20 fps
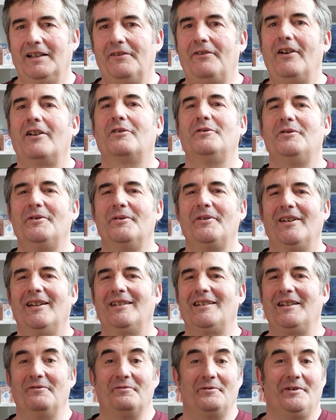If I could do
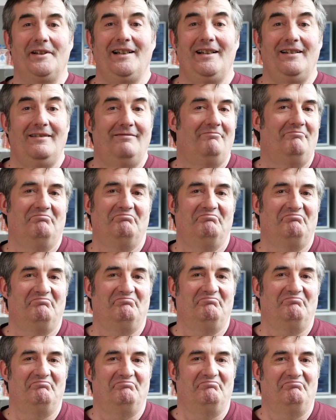that every day,
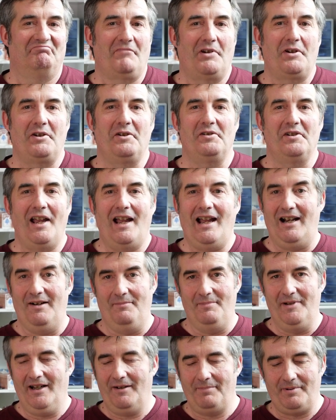
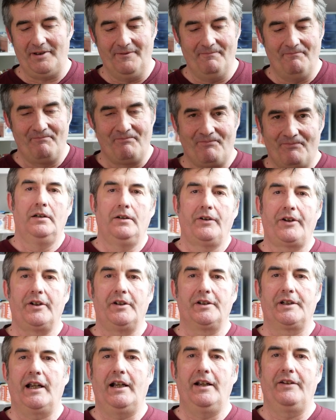I'd be happy.
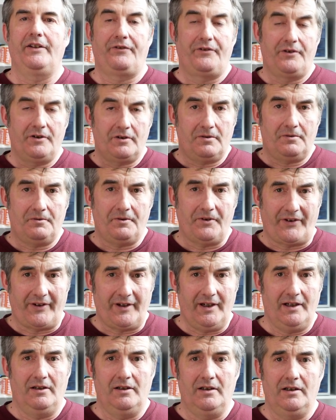So guys, if you're a
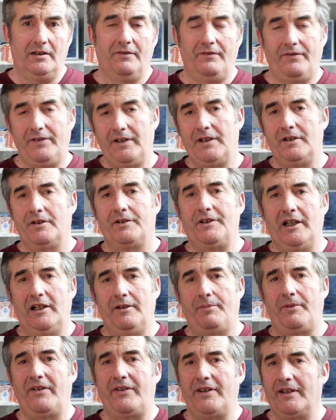reseller,
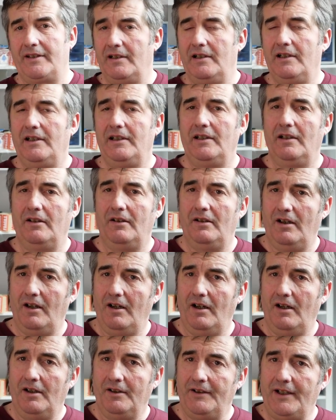videotapes is certainly
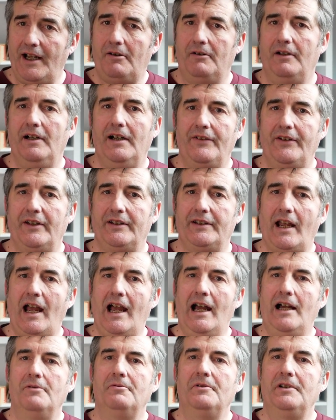an area that
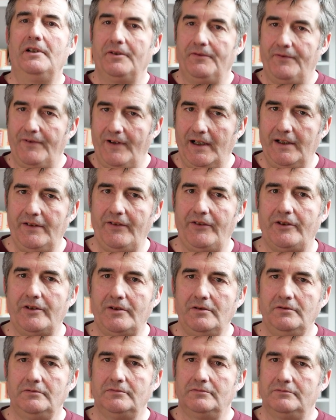I will advise
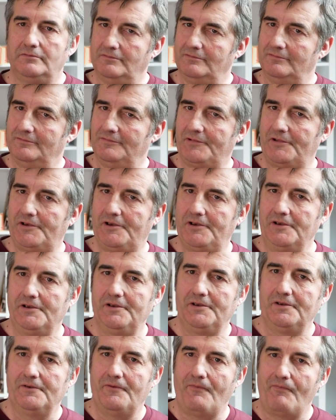you
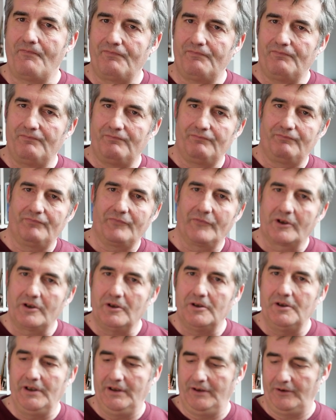to
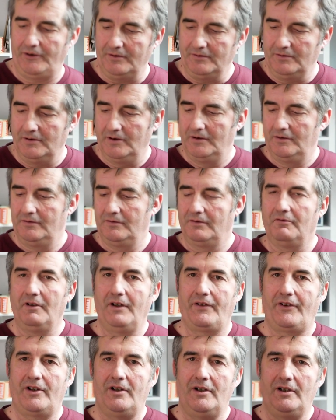go into,
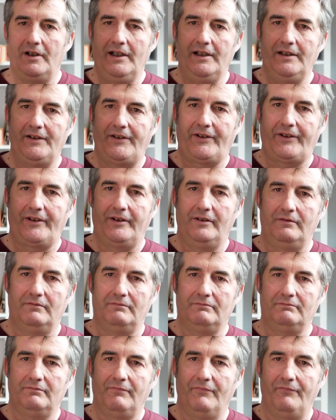whether it's
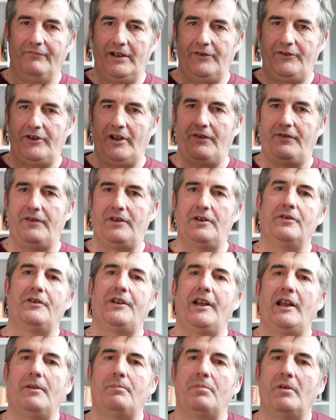VHS
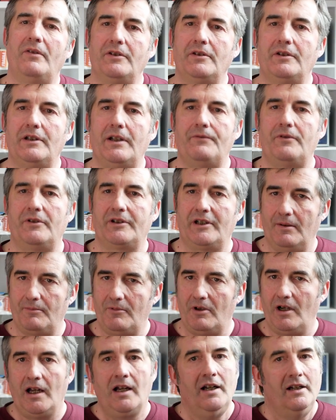videotape or videotape for
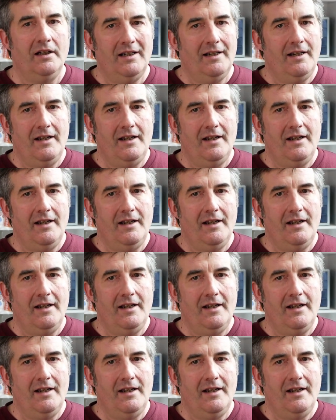camera,